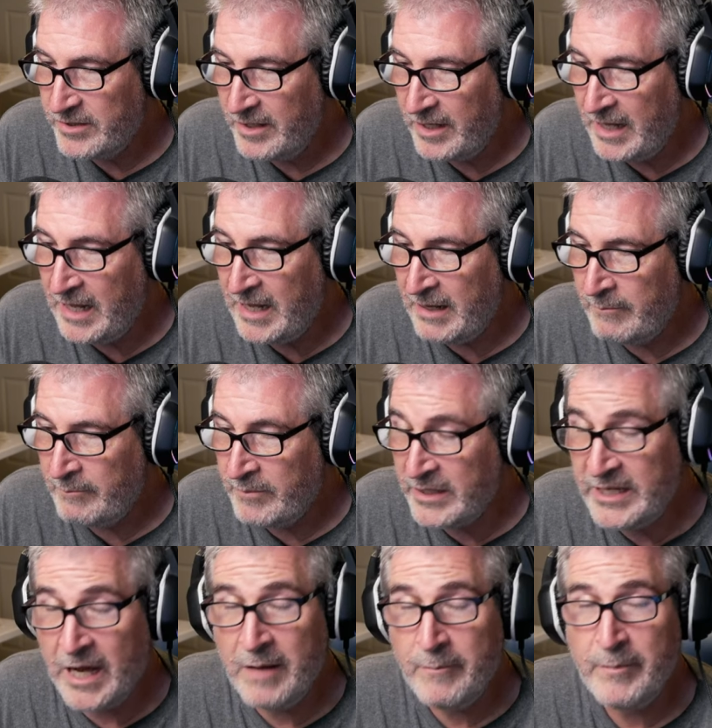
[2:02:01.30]

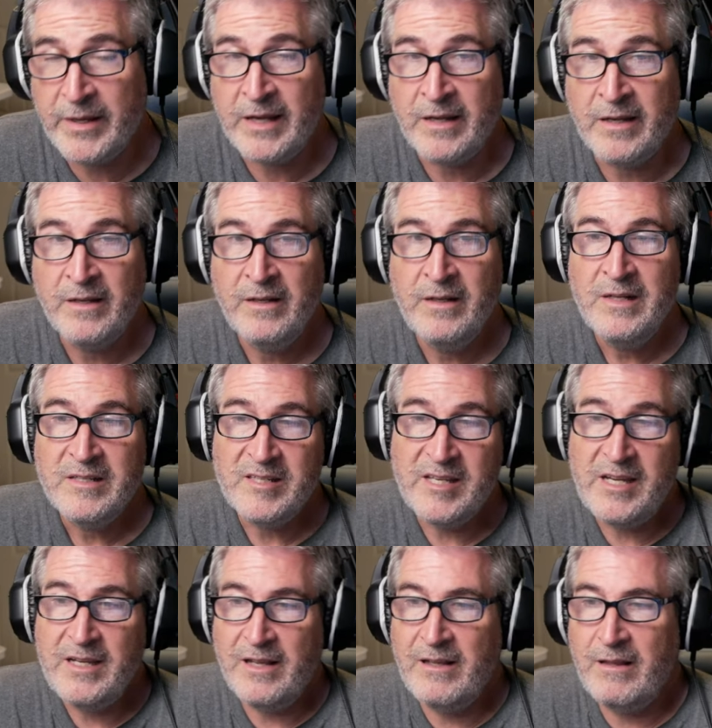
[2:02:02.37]
Gumby.
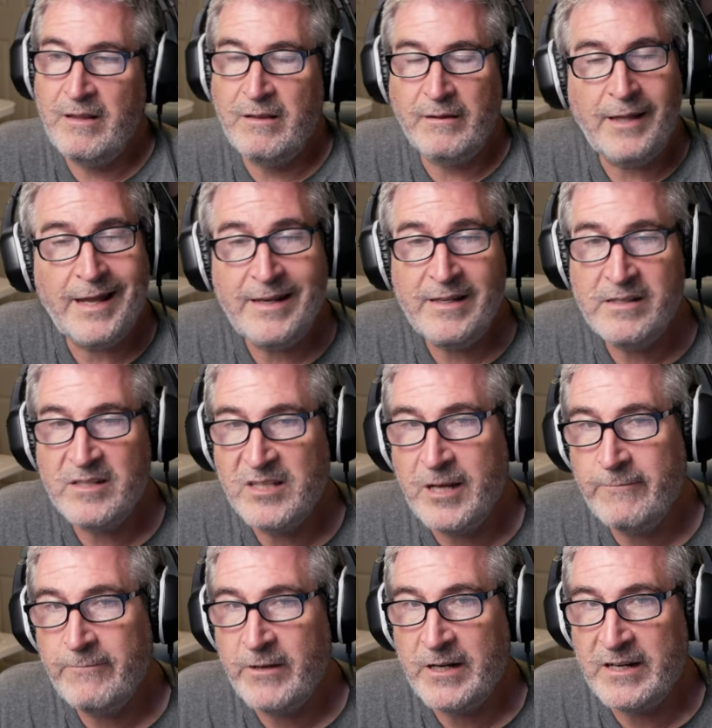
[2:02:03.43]
See, a lot of the
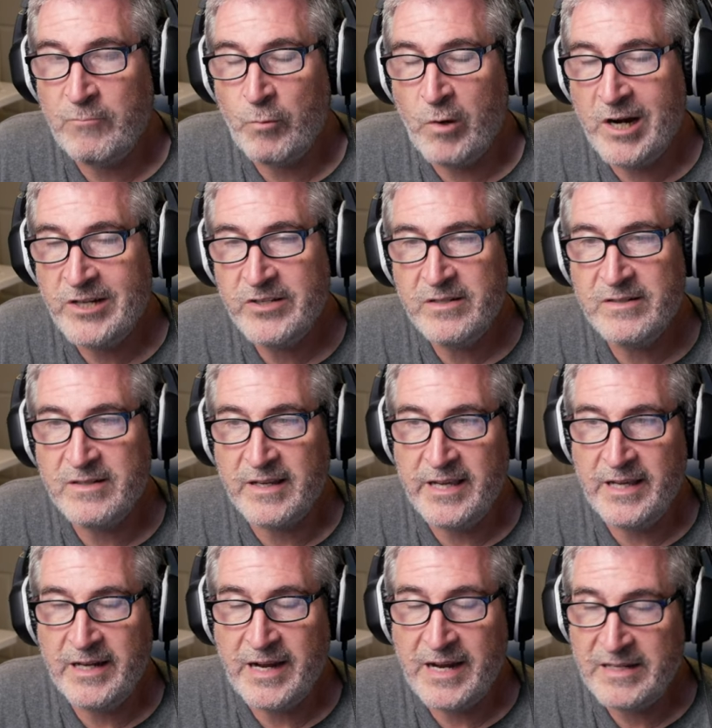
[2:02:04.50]
stuff that I watched as a
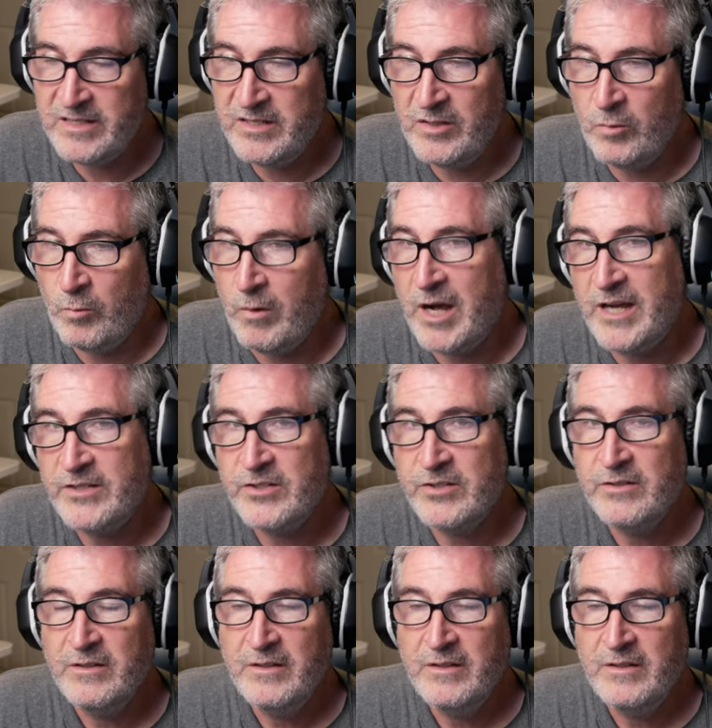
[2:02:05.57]
kid, I still watch.